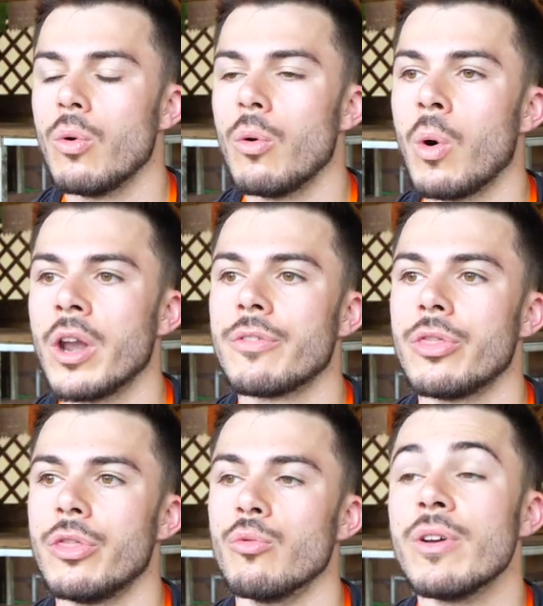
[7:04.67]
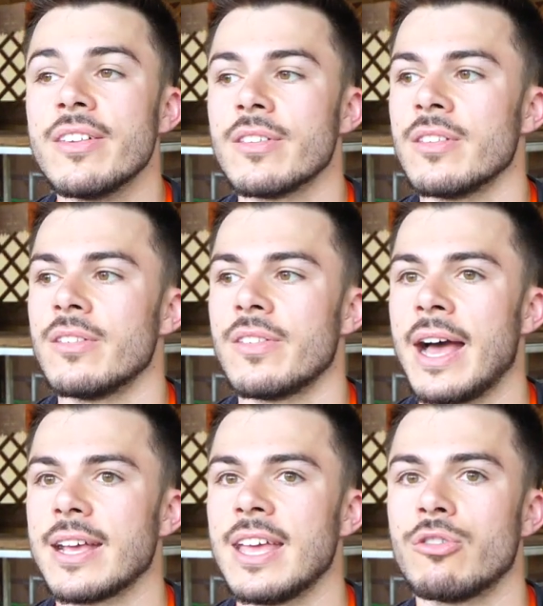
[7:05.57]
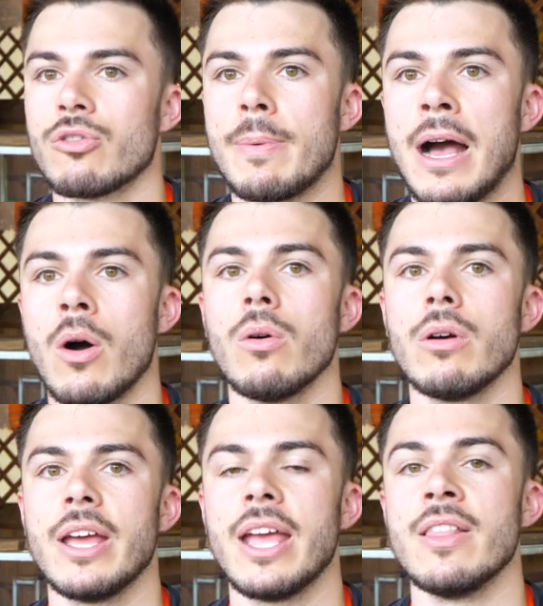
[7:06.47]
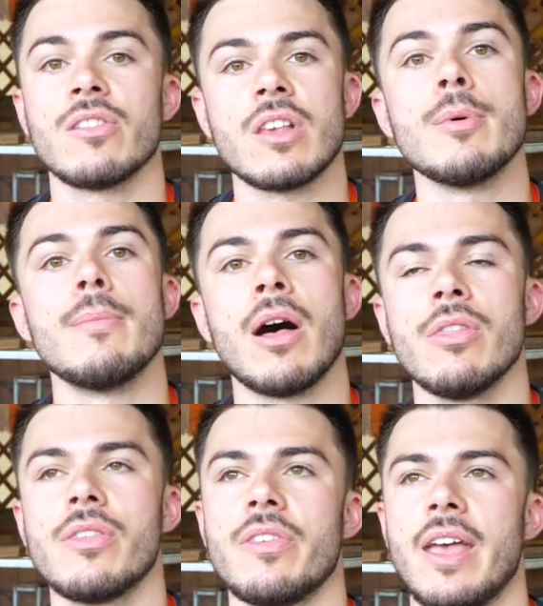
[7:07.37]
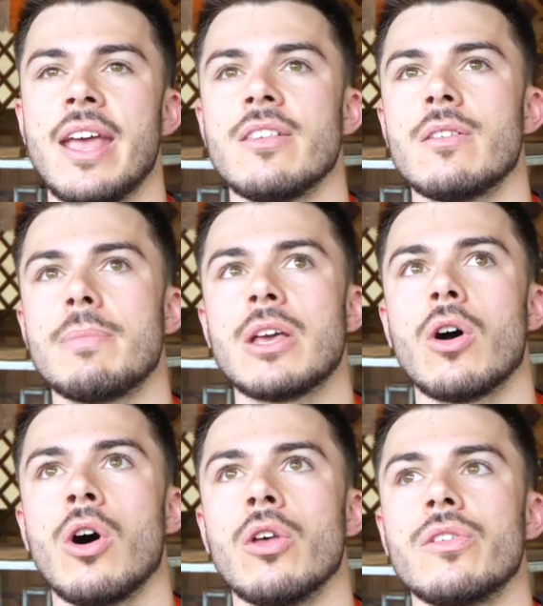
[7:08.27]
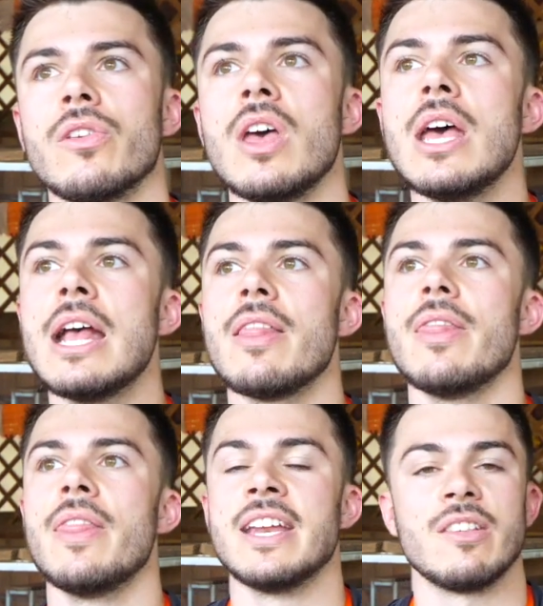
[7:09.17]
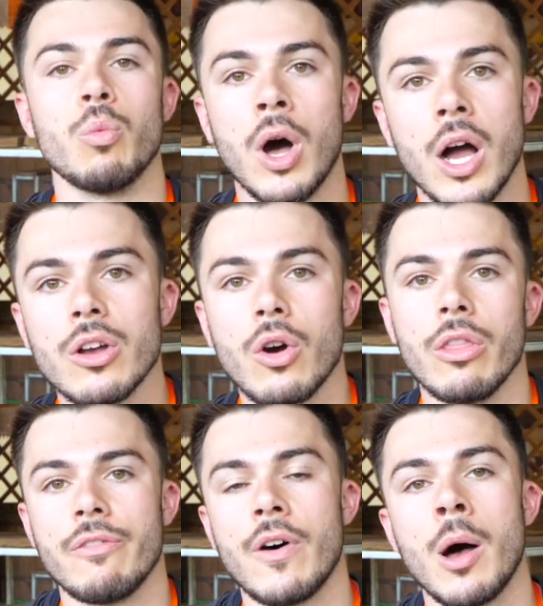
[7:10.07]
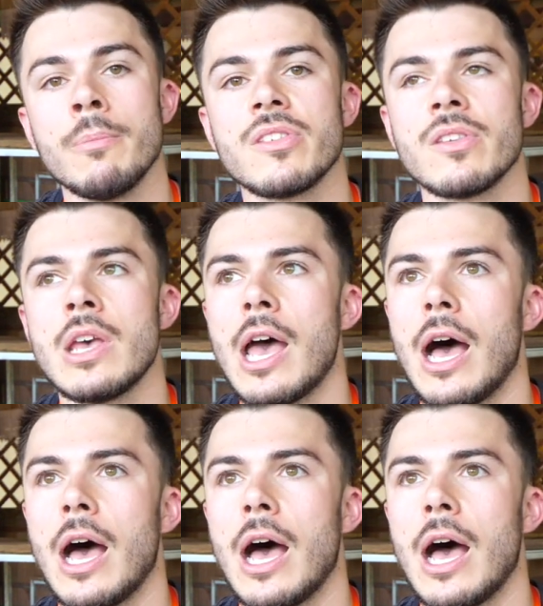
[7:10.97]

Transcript: one of the reasons that kids drop out in the summer months is because they need to work on the farms.